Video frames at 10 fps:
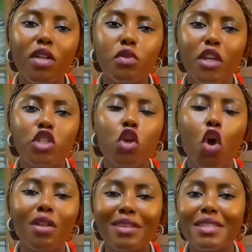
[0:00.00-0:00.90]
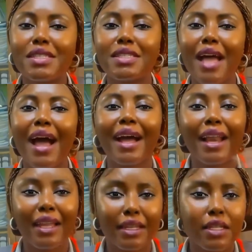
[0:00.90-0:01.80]
want to ensure all these are
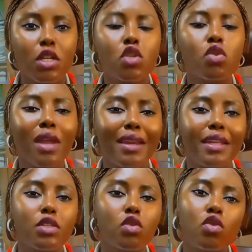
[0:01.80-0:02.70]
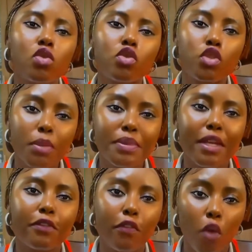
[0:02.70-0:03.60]
cleared so that there is no trips and